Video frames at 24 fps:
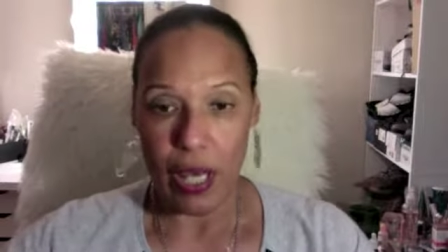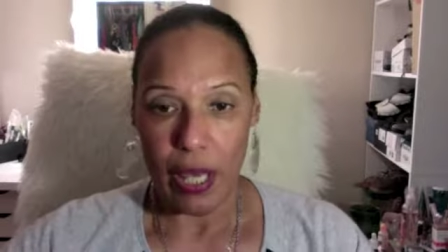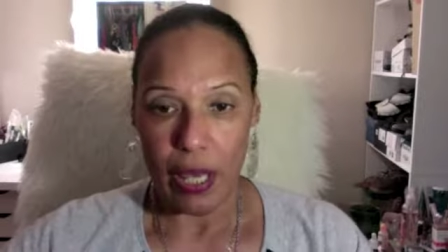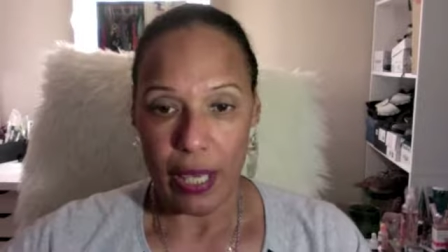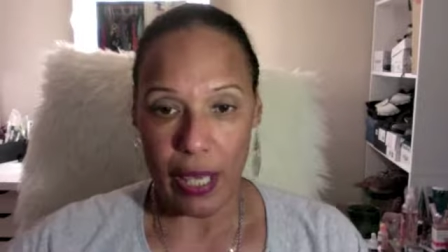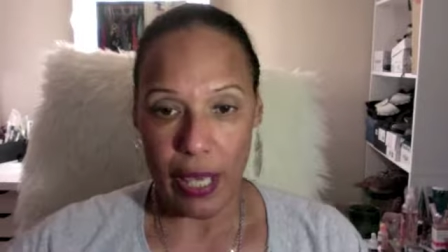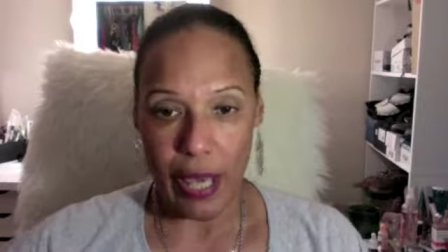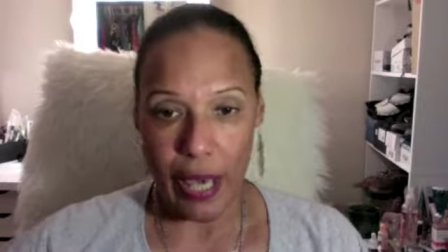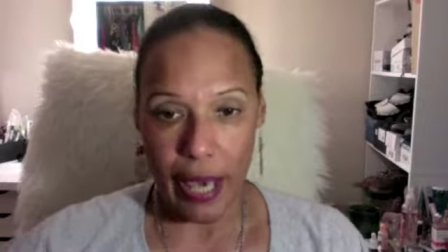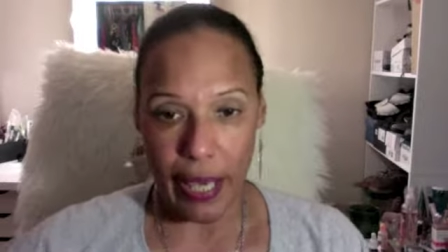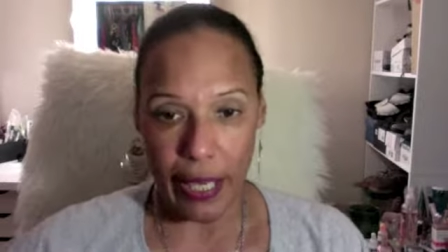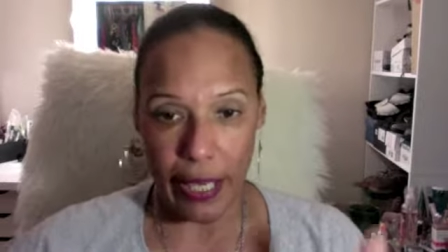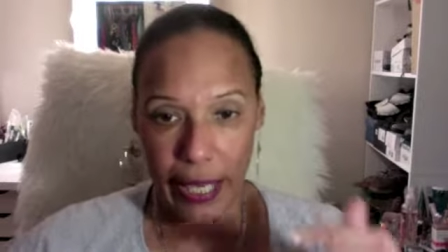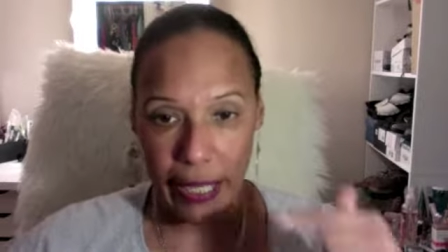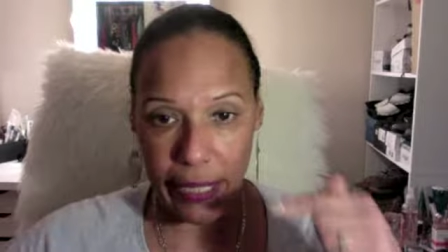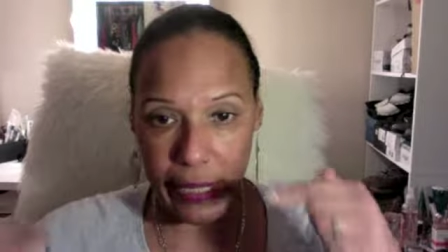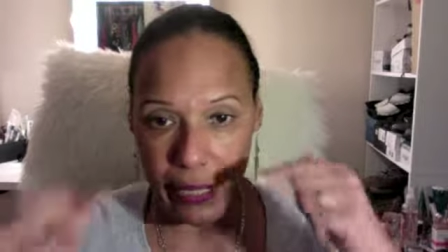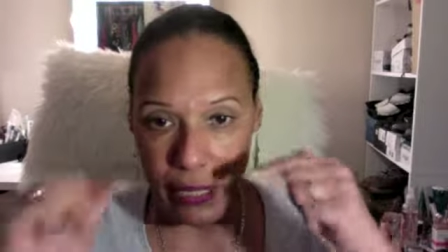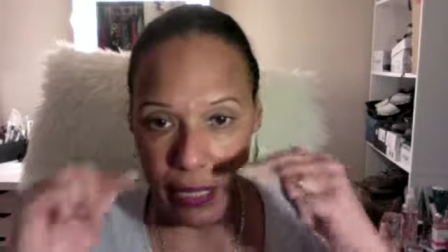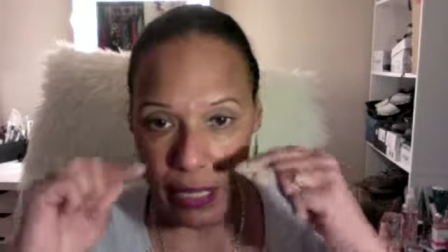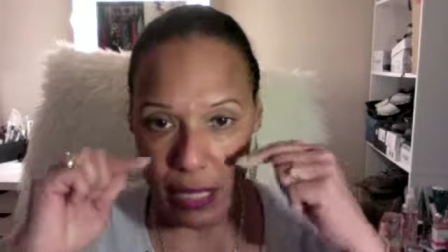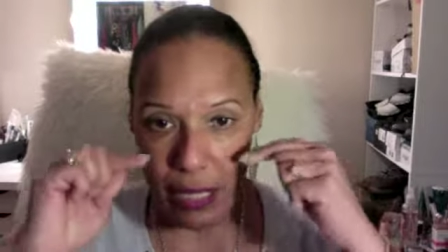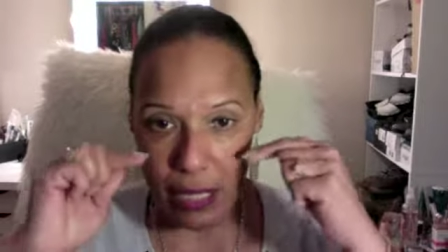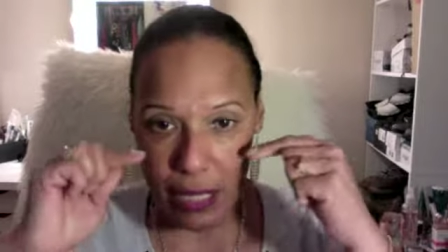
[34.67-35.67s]
Yeah, I got a
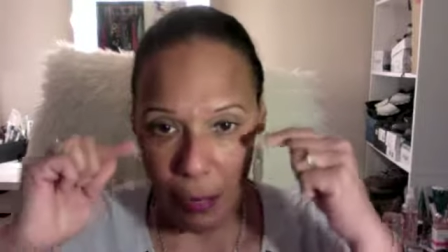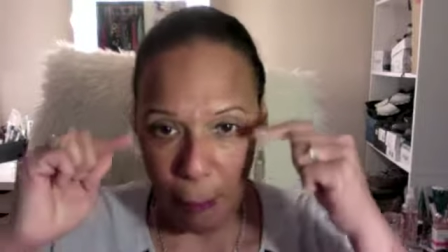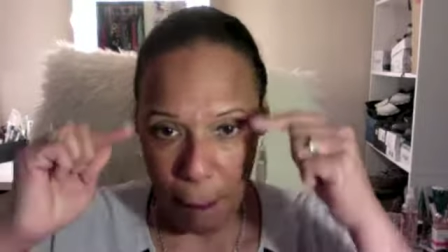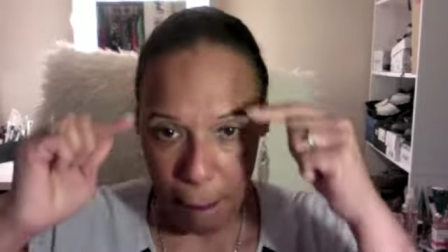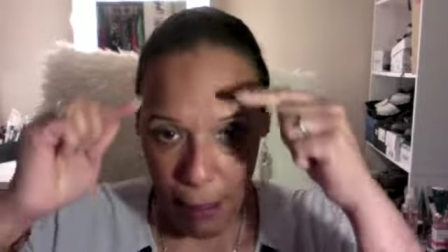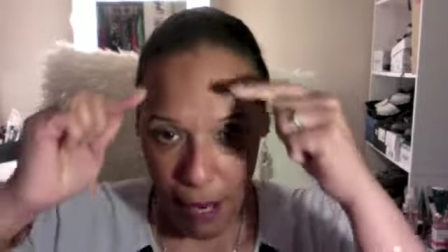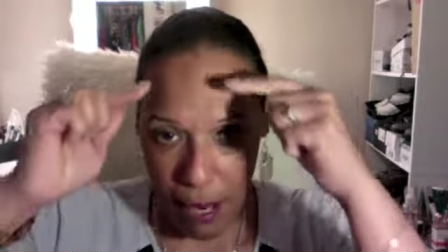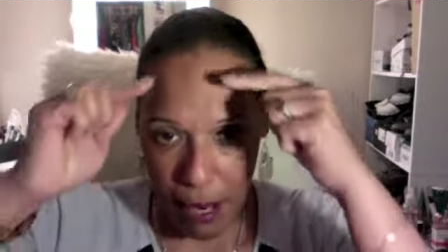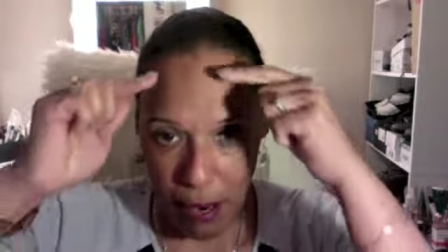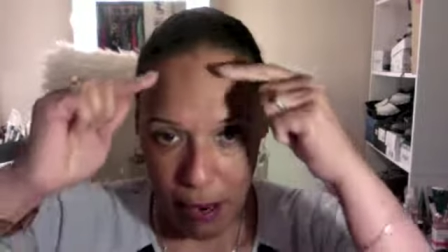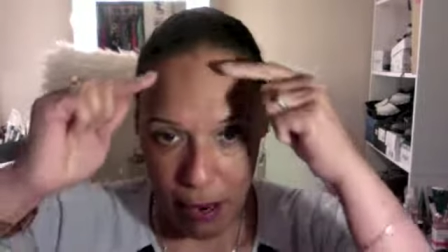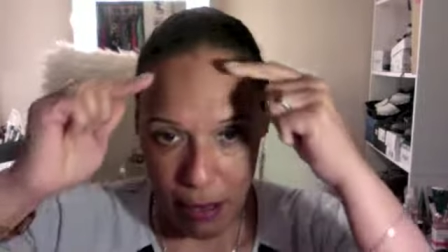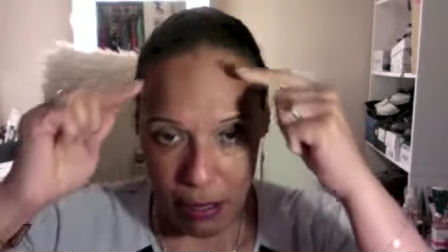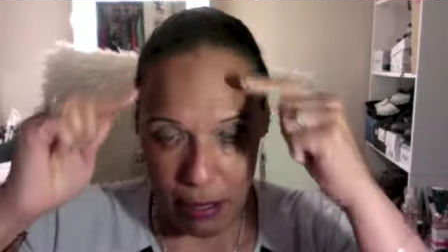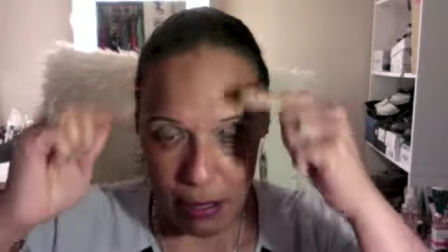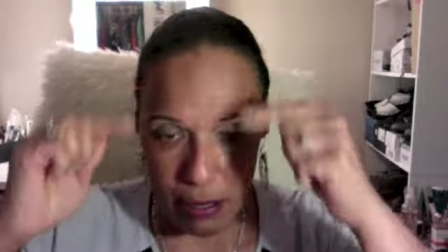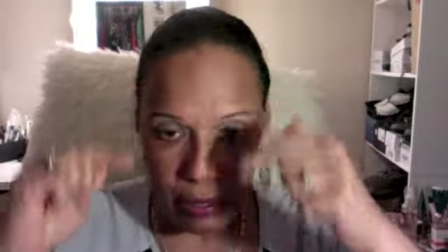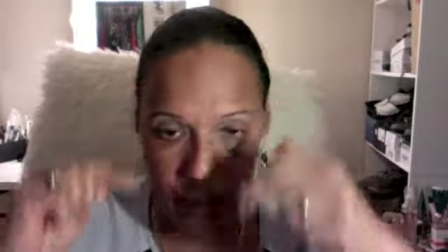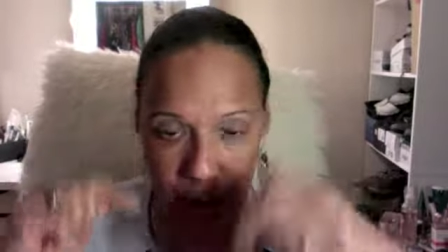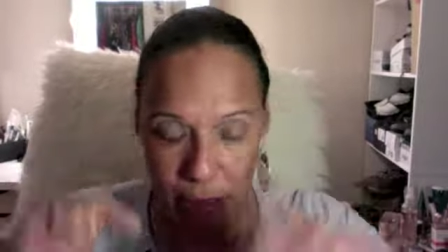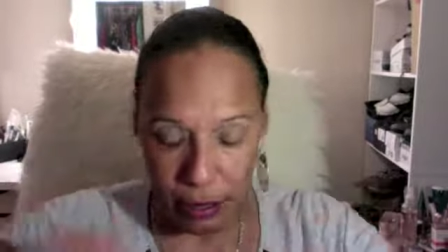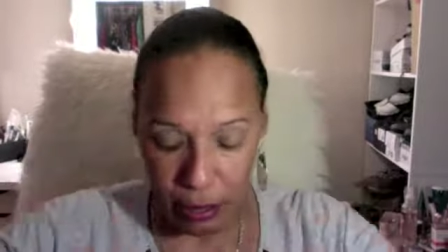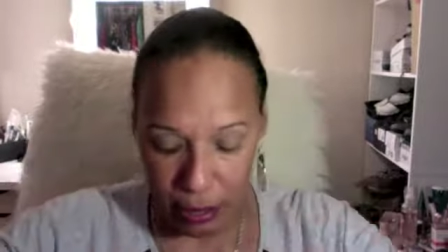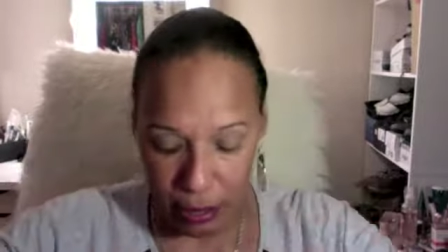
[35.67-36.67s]
little sunburn.